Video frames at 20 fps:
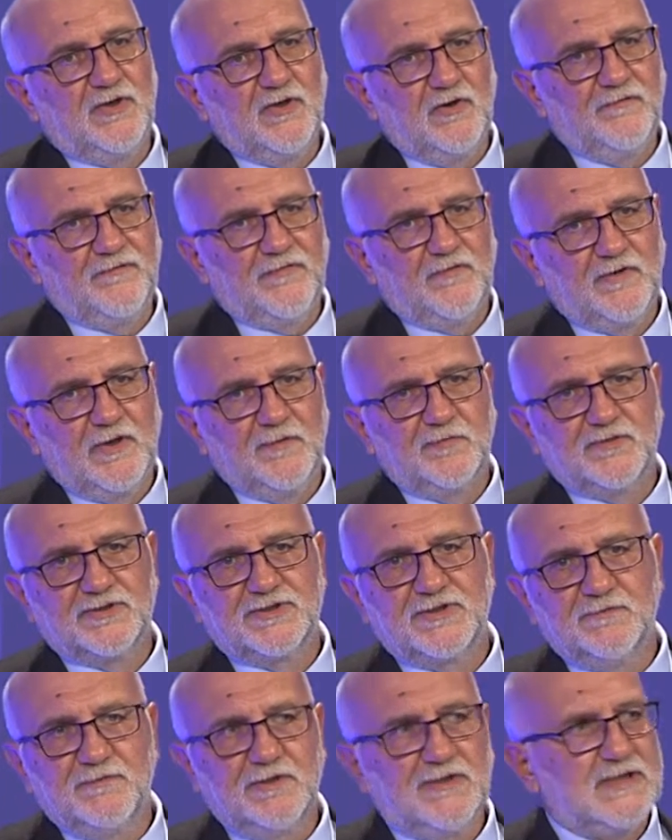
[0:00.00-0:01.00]
The fact
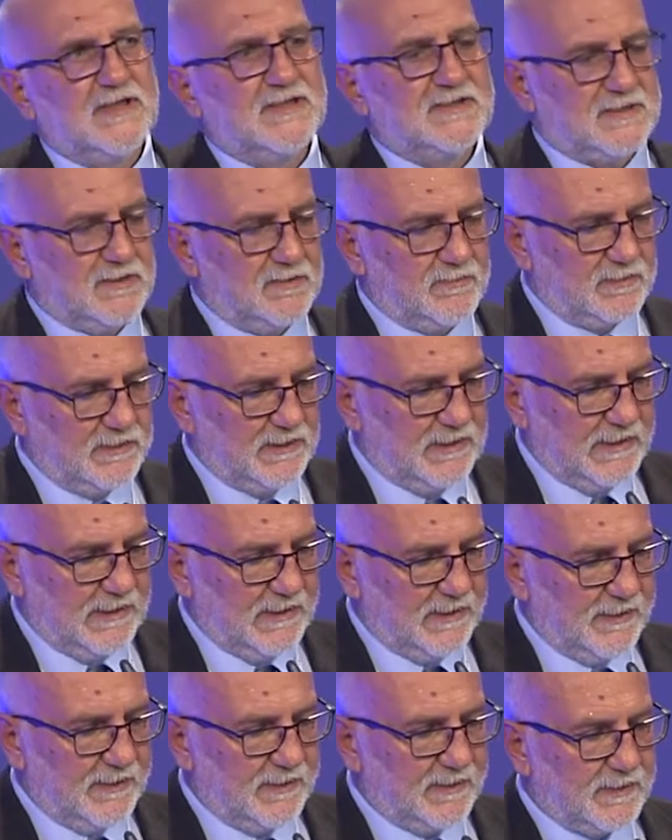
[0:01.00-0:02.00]
that these are
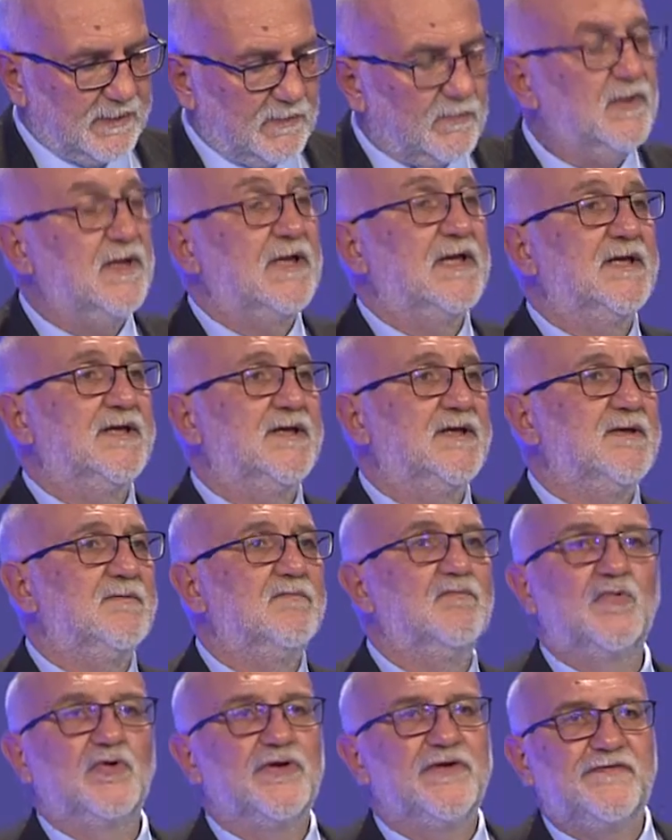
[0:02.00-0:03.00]
enzymes
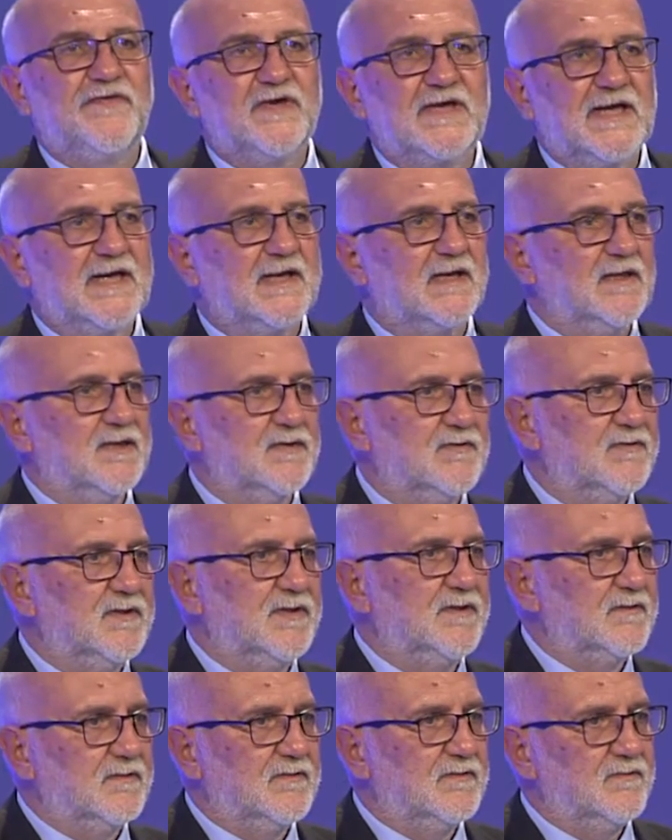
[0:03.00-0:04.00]
offer us the great
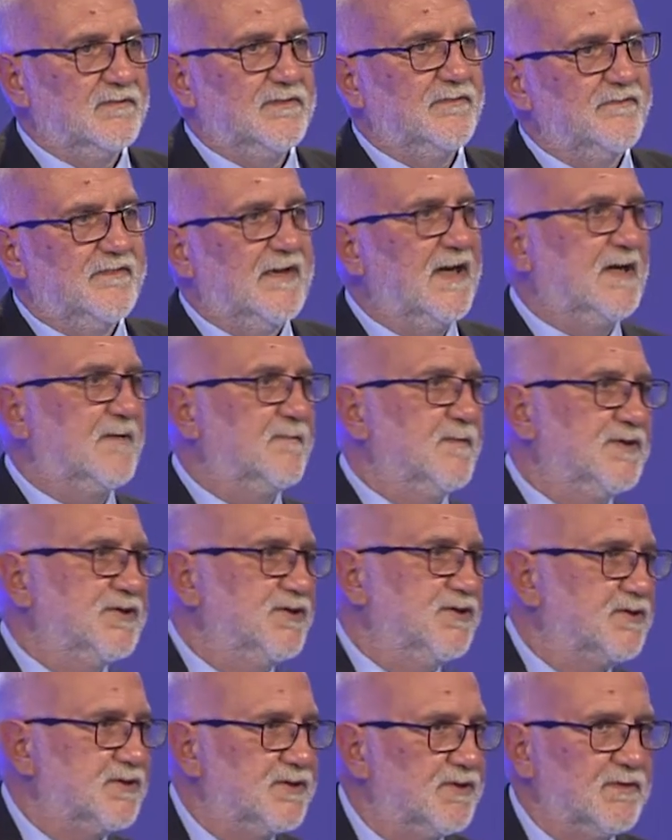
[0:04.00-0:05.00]
possibility
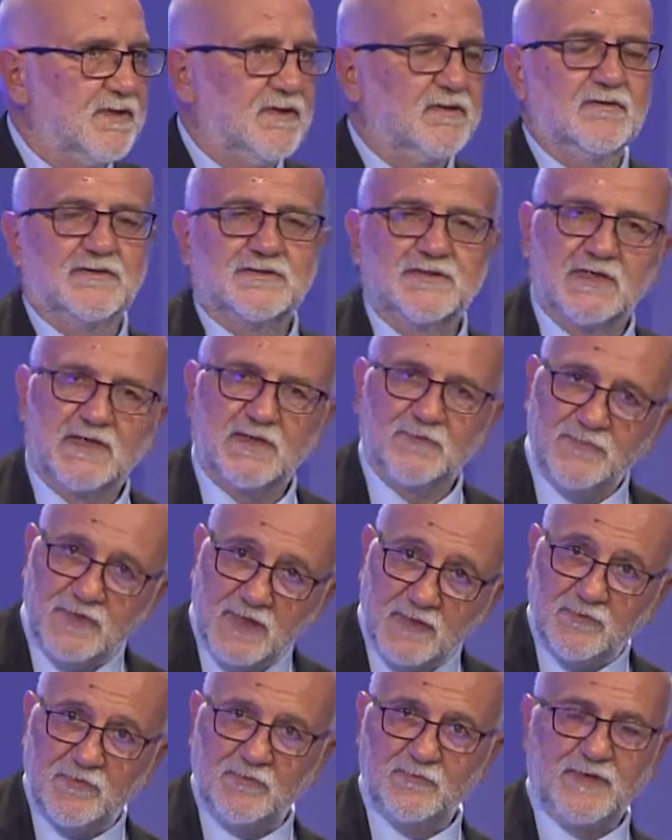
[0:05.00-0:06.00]
of
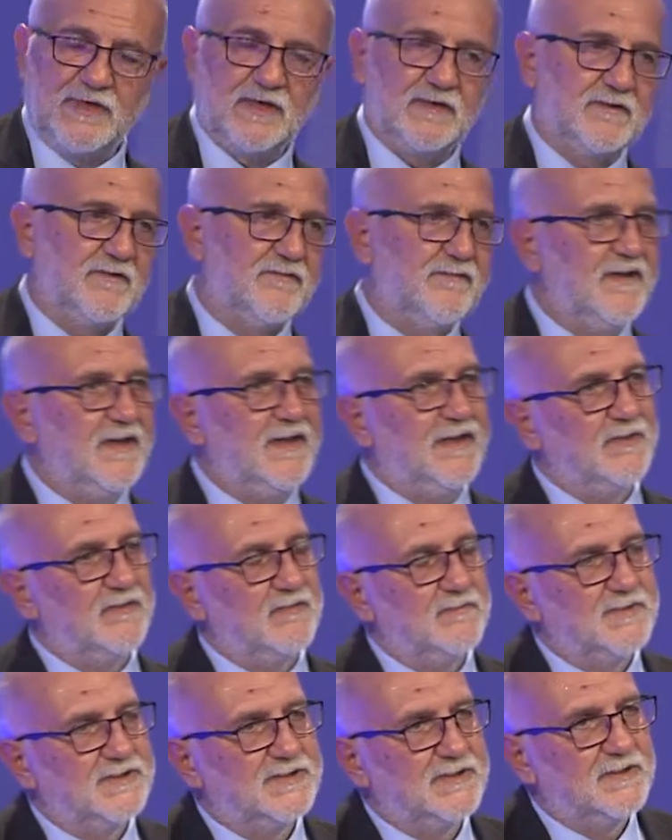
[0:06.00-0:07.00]
modifying them through
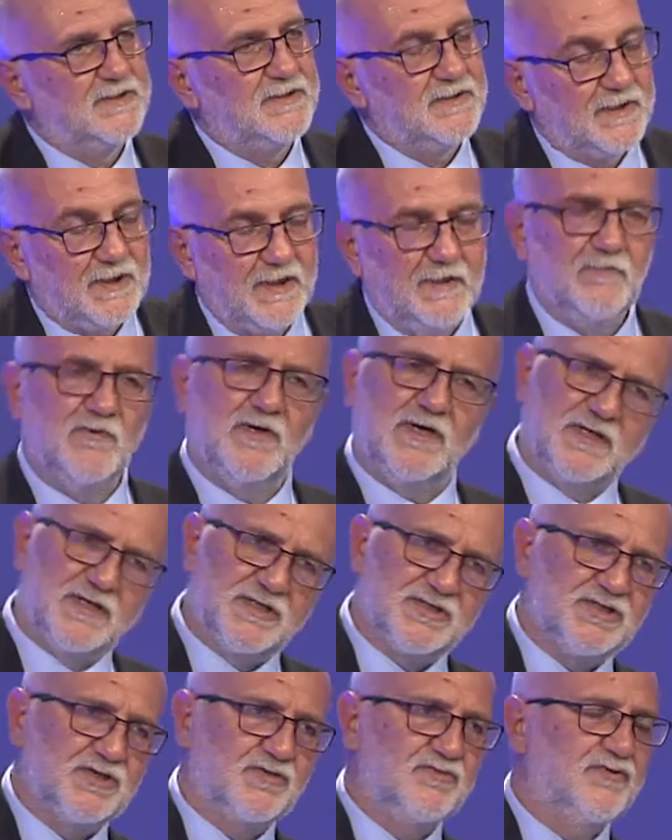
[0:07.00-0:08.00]
drugs. We
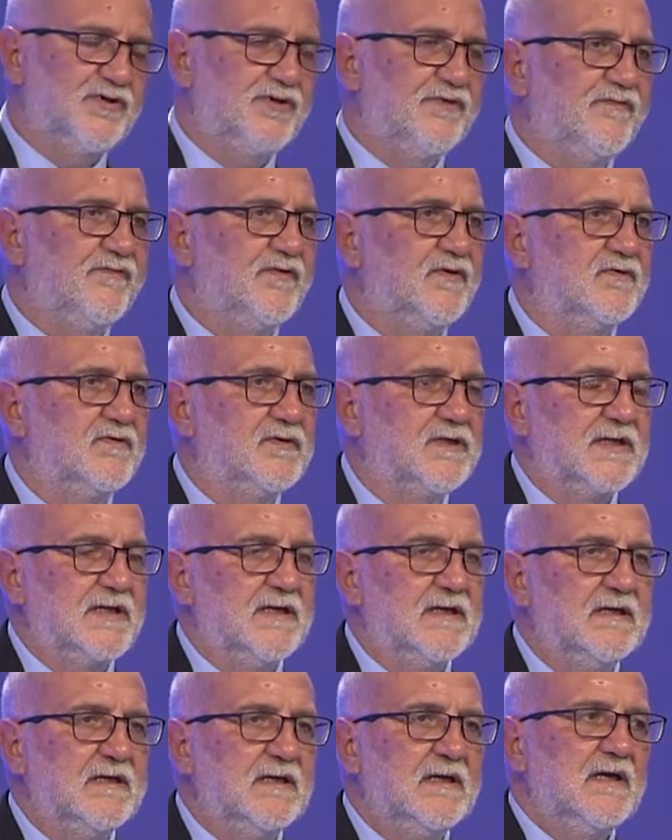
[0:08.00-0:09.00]
have learned,
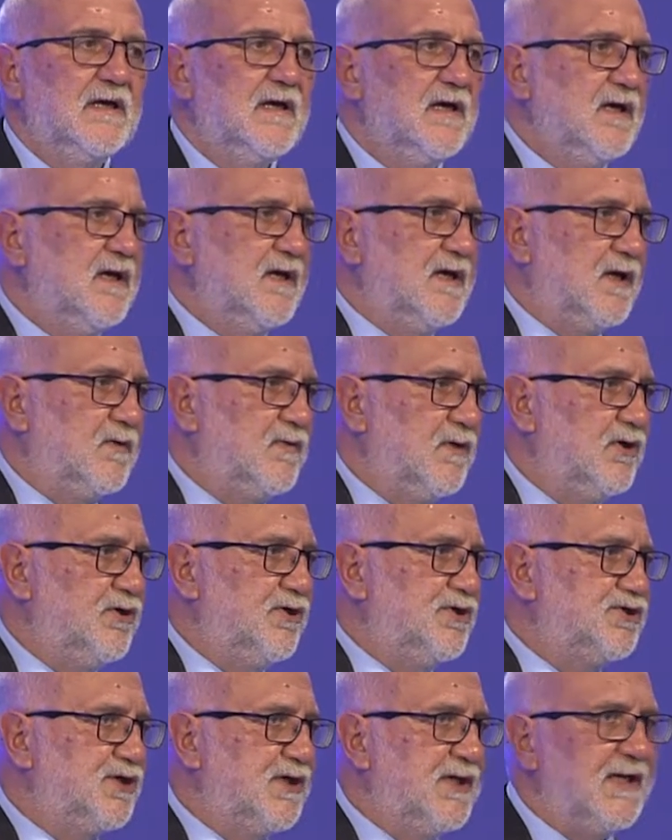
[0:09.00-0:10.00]
with some
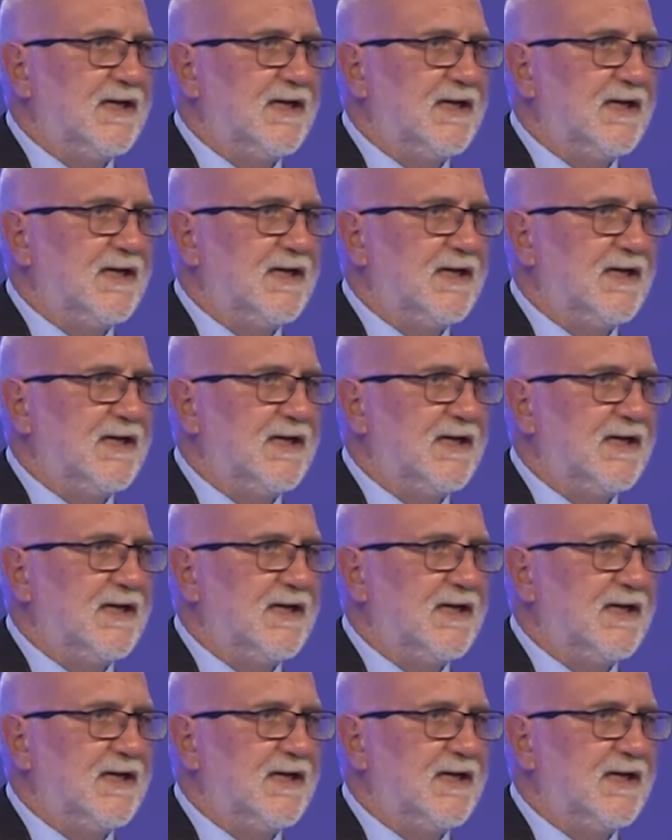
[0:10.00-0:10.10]
difficulties,